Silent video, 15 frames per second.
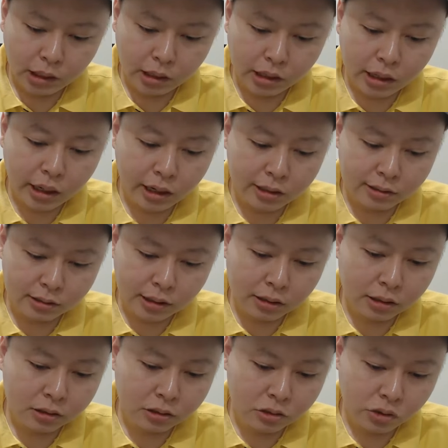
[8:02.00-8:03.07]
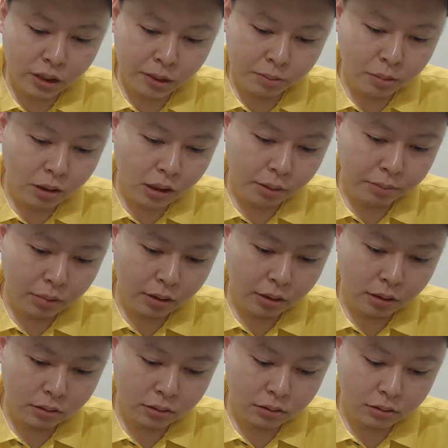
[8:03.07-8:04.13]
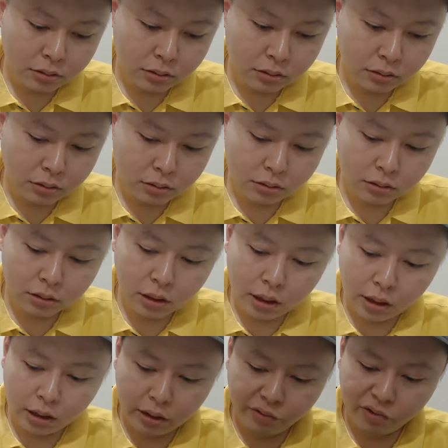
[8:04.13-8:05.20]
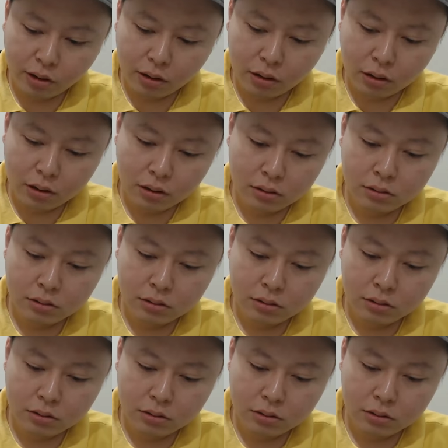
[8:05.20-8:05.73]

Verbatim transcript: And yeah, it's another three body parts by Capcom.